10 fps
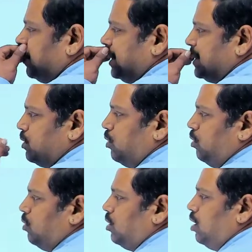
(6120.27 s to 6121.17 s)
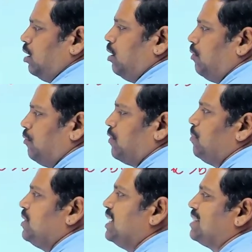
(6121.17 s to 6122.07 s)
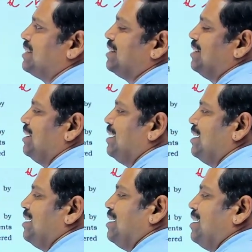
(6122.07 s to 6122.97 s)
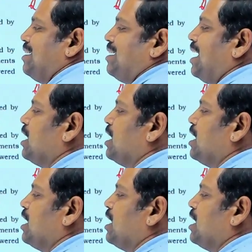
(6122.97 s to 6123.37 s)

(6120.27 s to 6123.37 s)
so from this, are